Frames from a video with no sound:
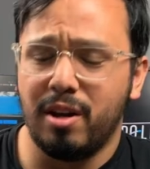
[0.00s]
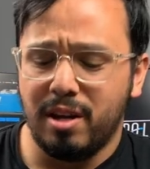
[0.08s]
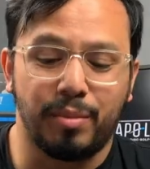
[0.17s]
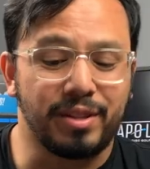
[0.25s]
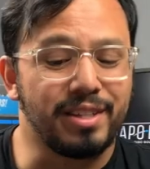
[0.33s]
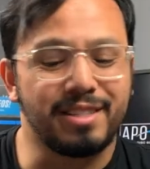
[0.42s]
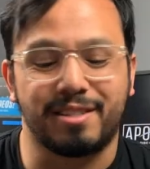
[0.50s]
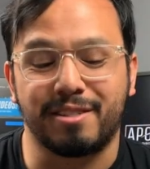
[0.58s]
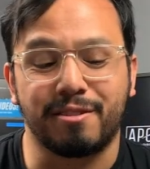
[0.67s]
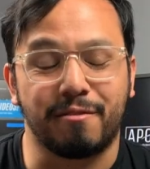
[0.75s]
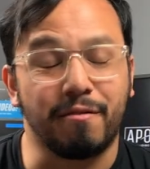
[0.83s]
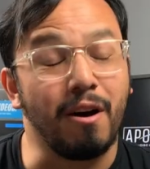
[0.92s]
But this
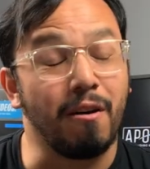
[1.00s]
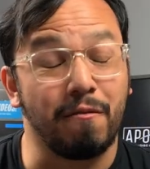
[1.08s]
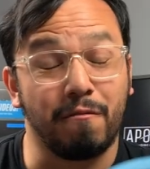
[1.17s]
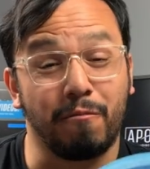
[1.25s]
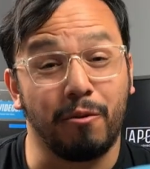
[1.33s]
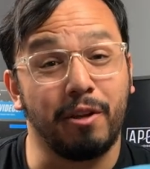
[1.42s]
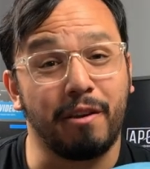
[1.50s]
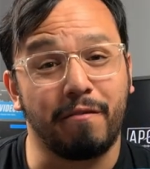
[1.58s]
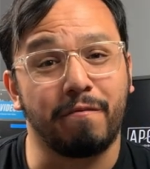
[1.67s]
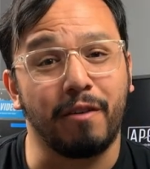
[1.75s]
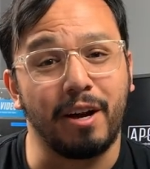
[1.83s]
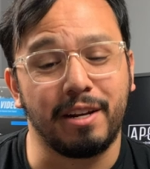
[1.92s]
is a really
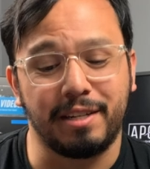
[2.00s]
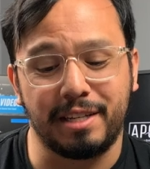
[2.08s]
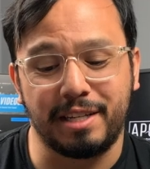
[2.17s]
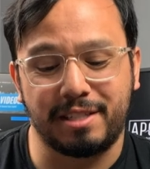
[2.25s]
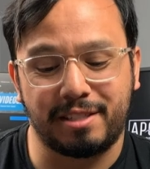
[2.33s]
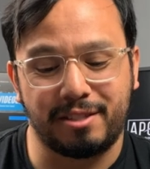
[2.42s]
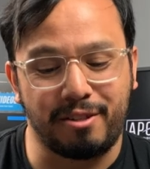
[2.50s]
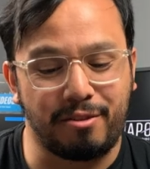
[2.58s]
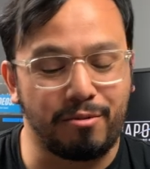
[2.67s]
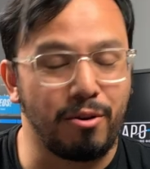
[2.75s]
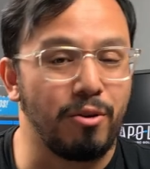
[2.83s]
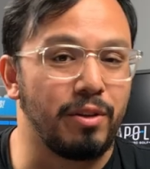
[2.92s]
fun disc to
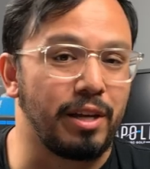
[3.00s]
throw.